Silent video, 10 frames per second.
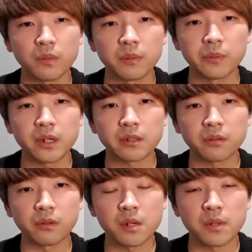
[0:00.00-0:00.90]
is the
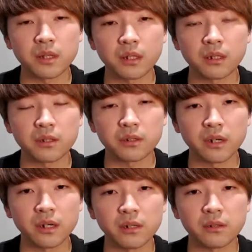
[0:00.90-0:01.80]
Demae-can
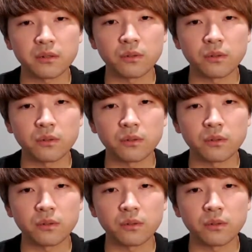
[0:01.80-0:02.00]
application